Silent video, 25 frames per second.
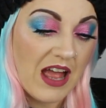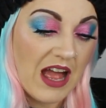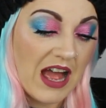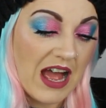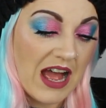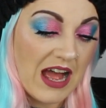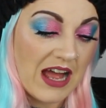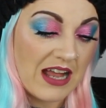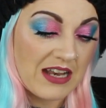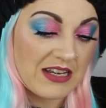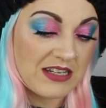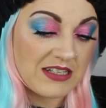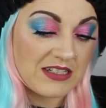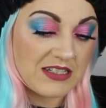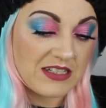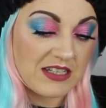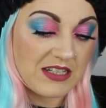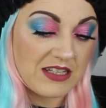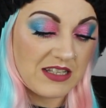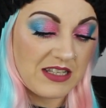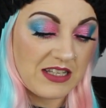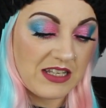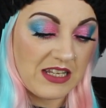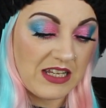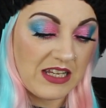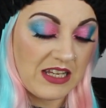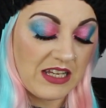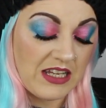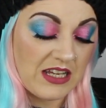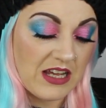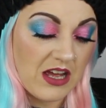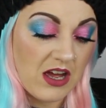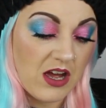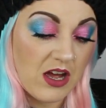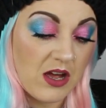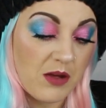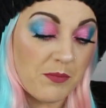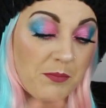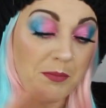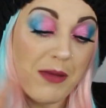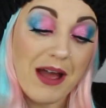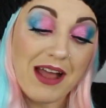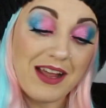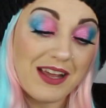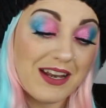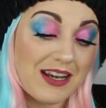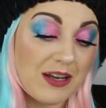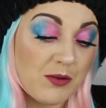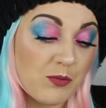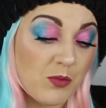and the
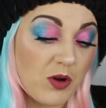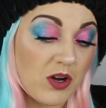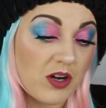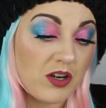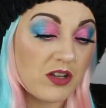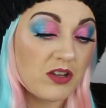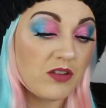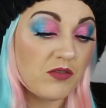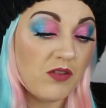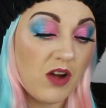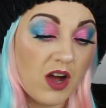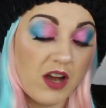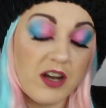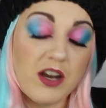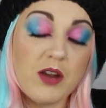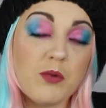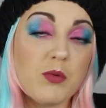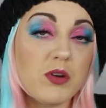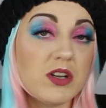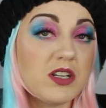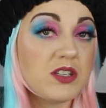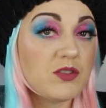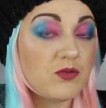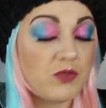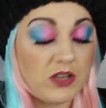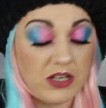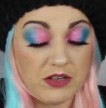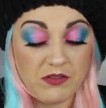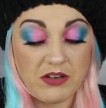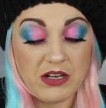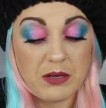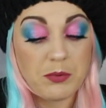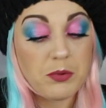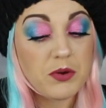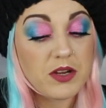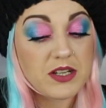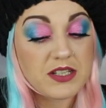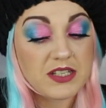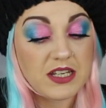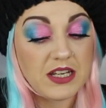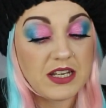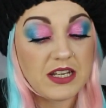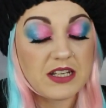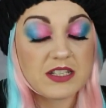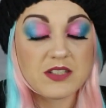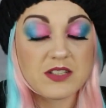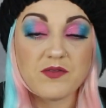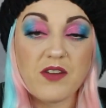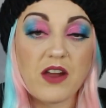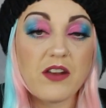pangolin one. The rhino one is really, really pretty.
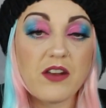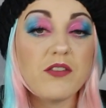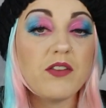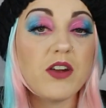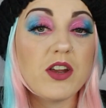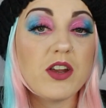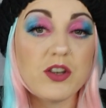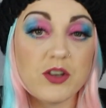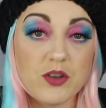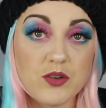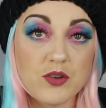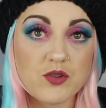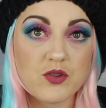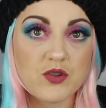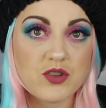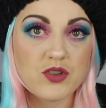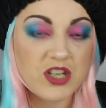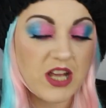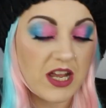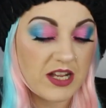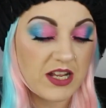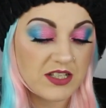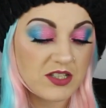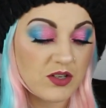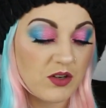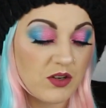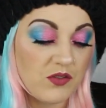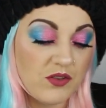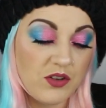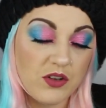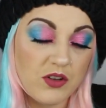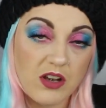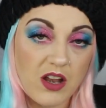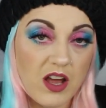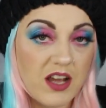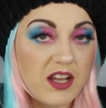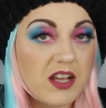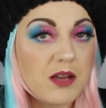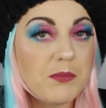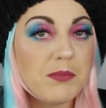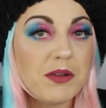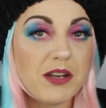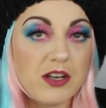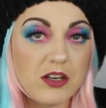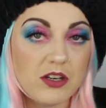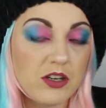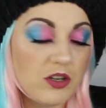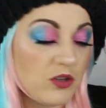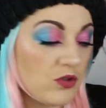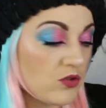It's very, very neutral shade, so if you like a
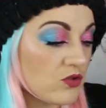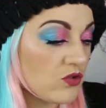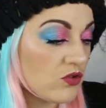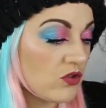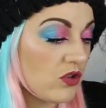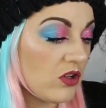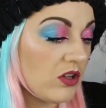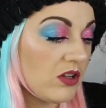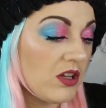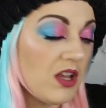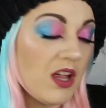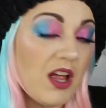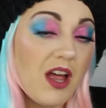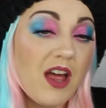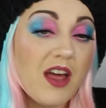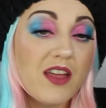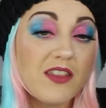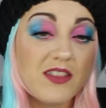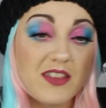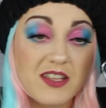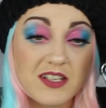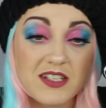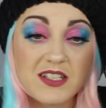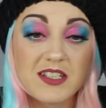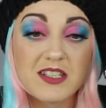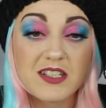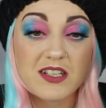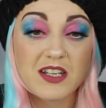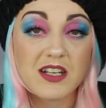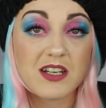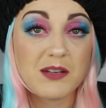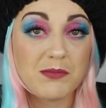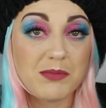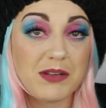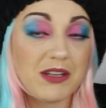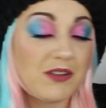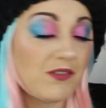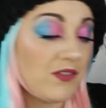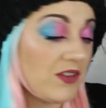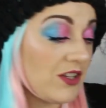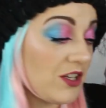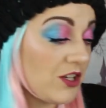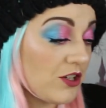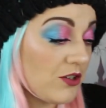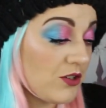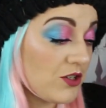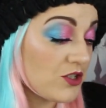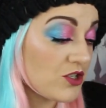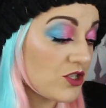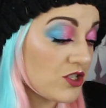bit of neutral, this is going to be for
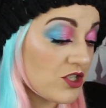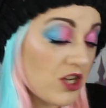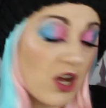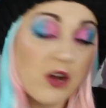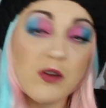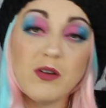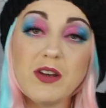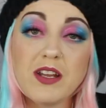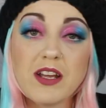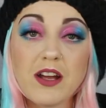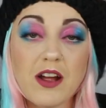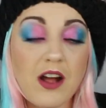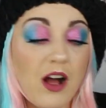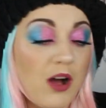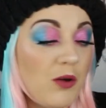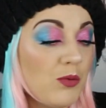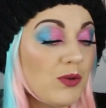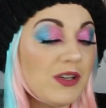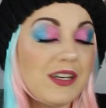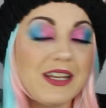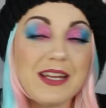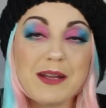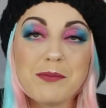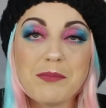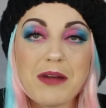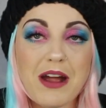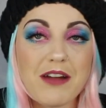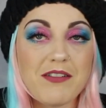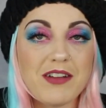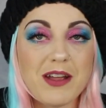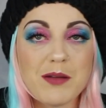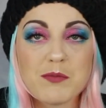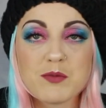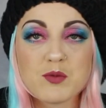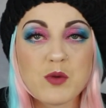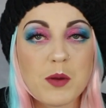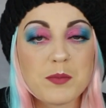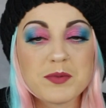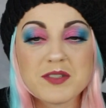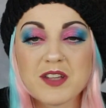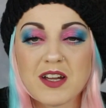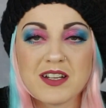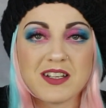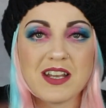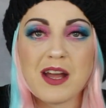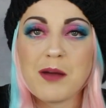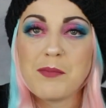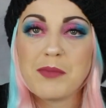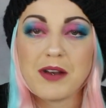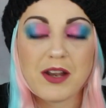you. You should totally go. I will link Barry M's
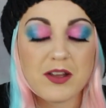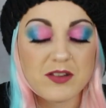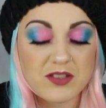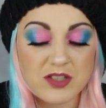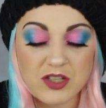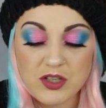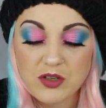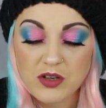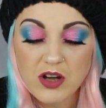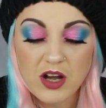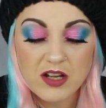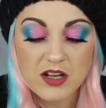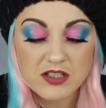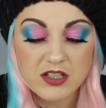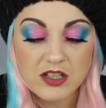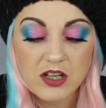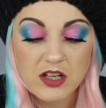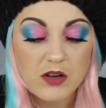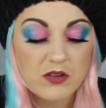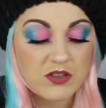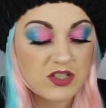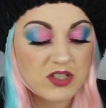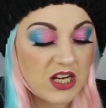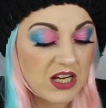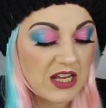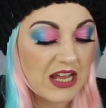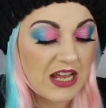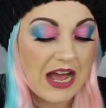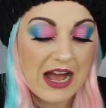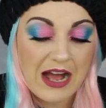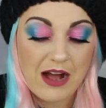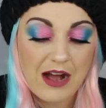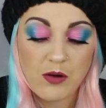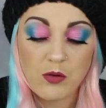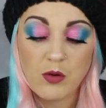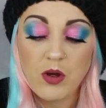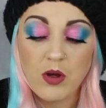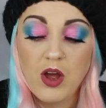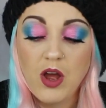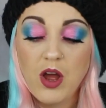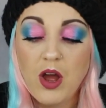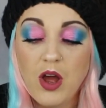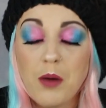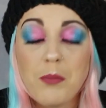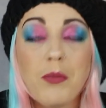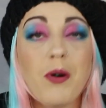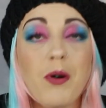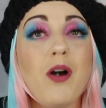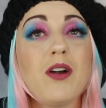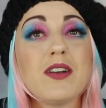website down below so you guys can go and check it out.
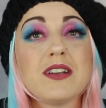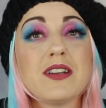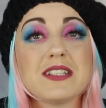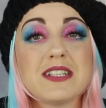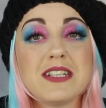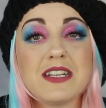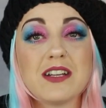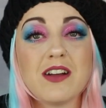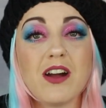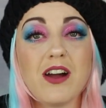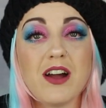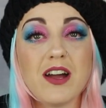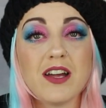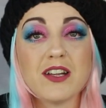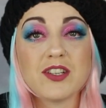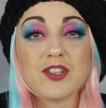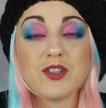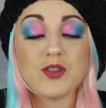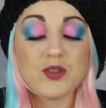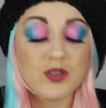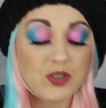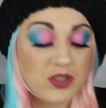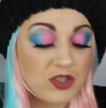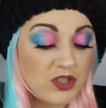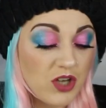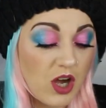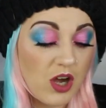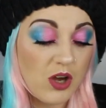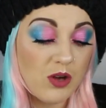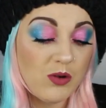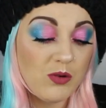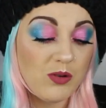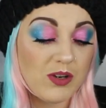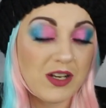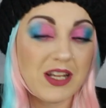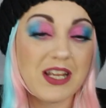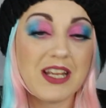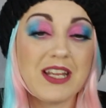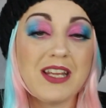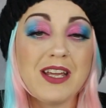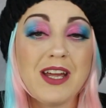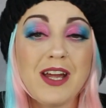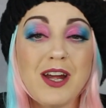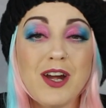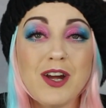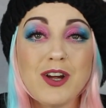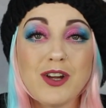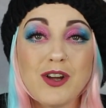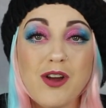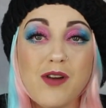But honestly, guys, you should totally
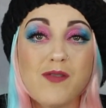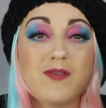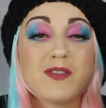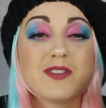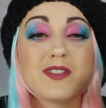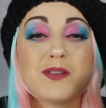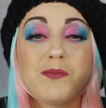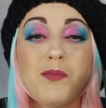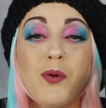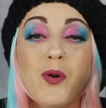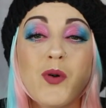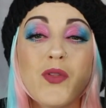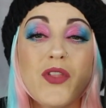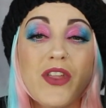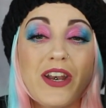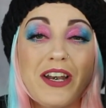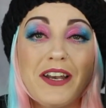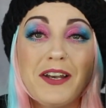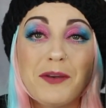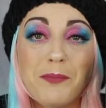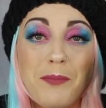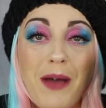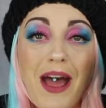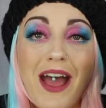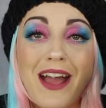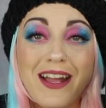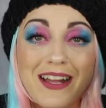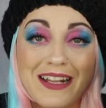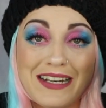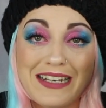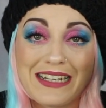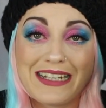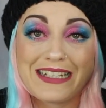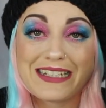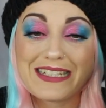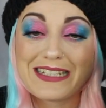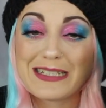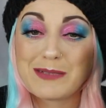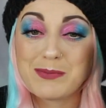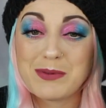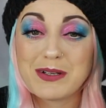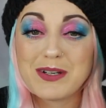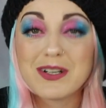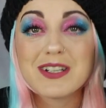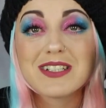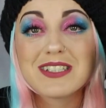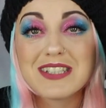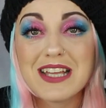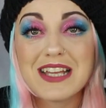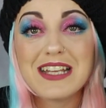go and support the little pangolins,
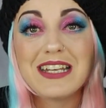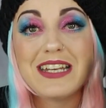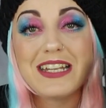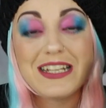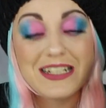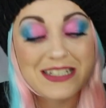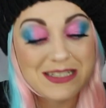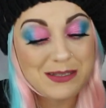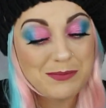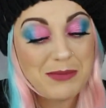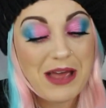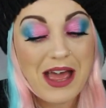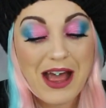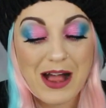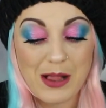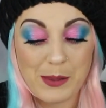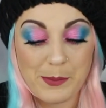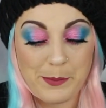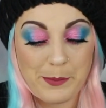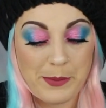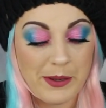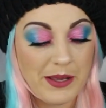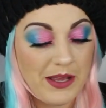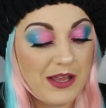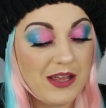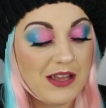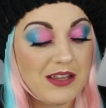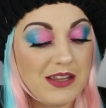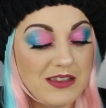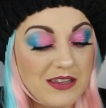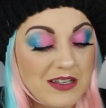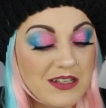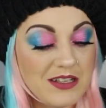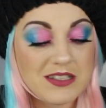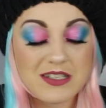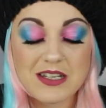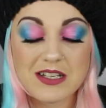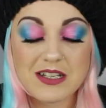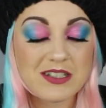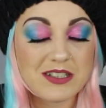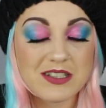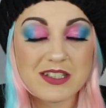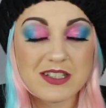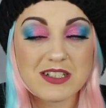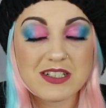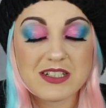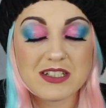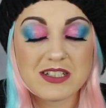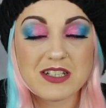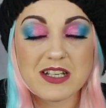because they need some help.
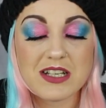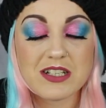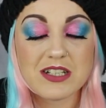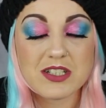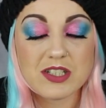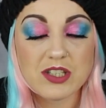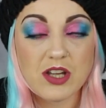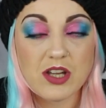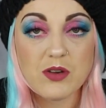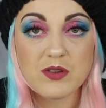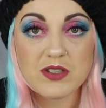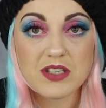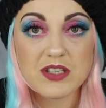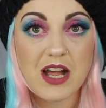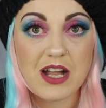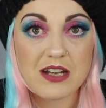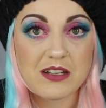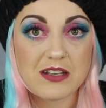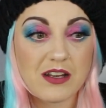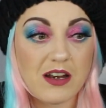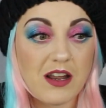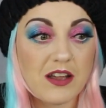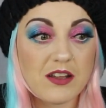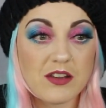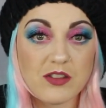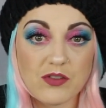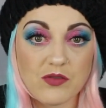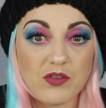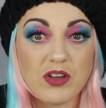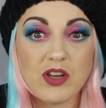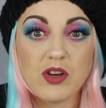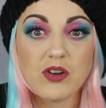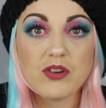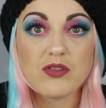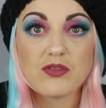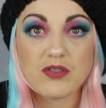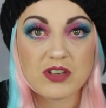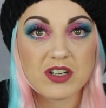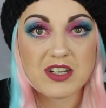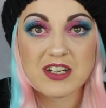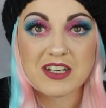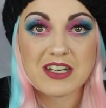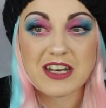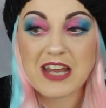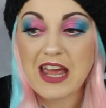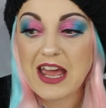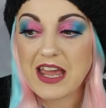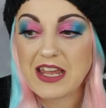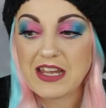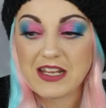It's so sad at like 300 a
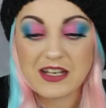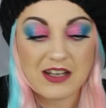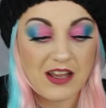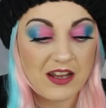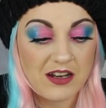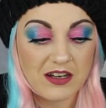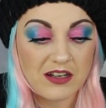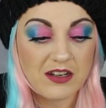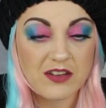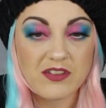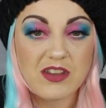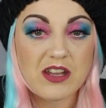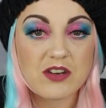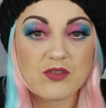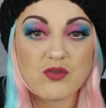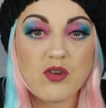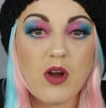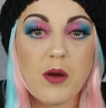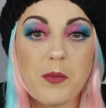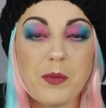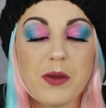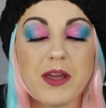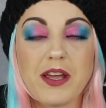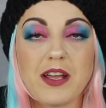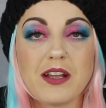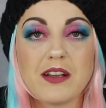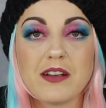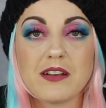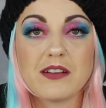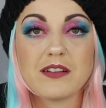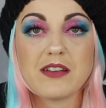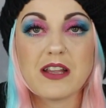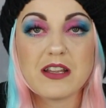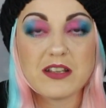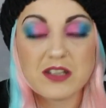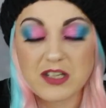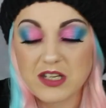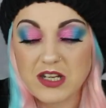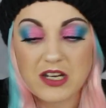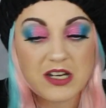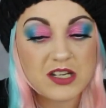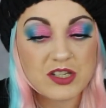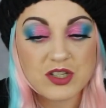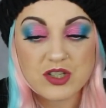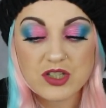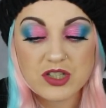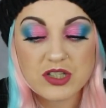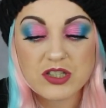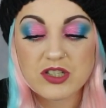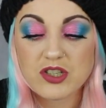day, like they're dropping, and
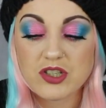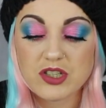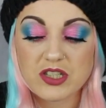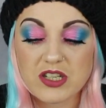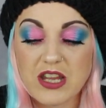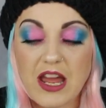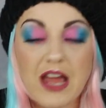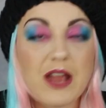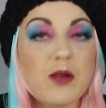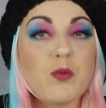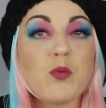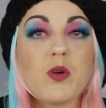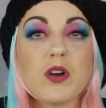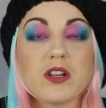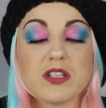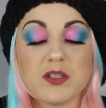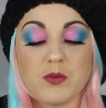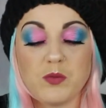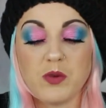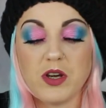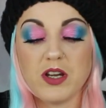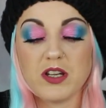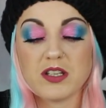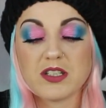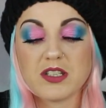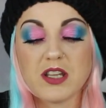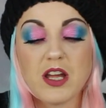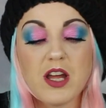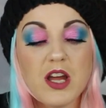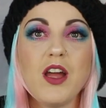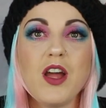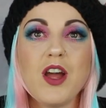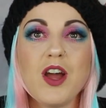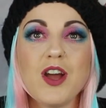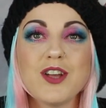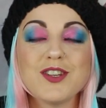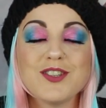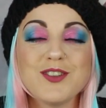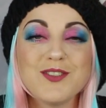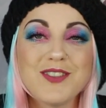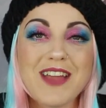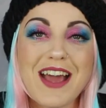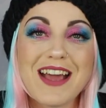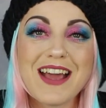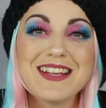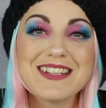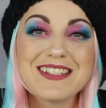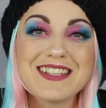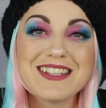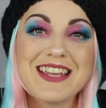it's just getting worse and worse. So
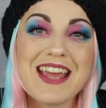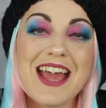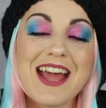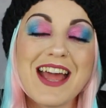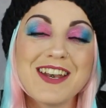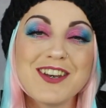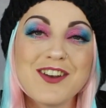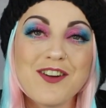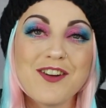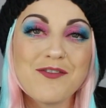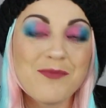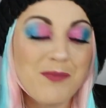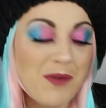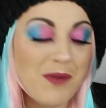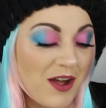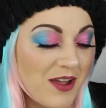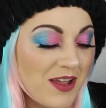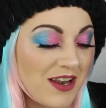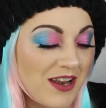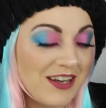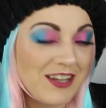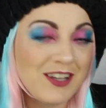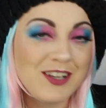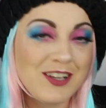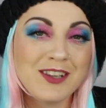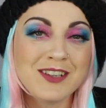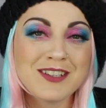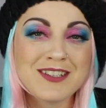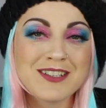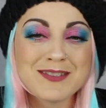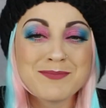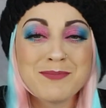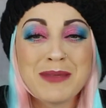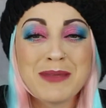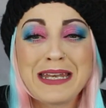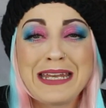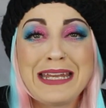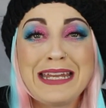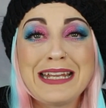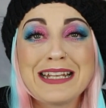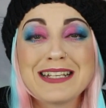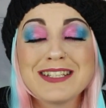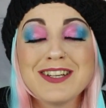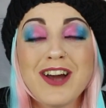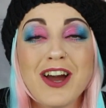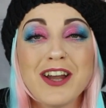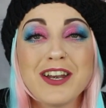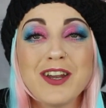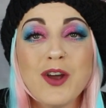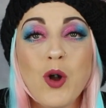that is the end of my little mini
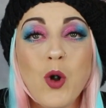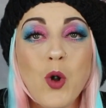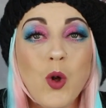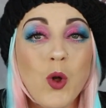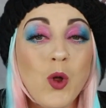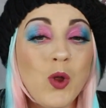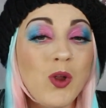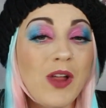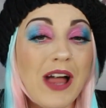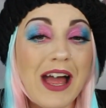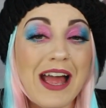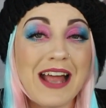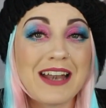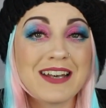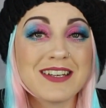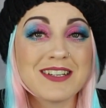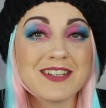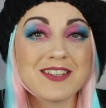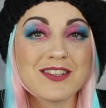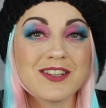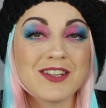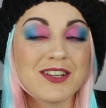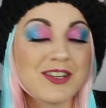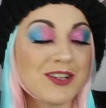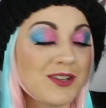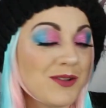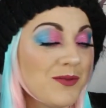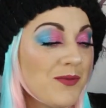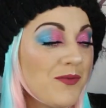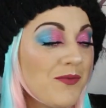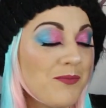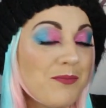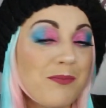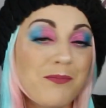tiny haul and the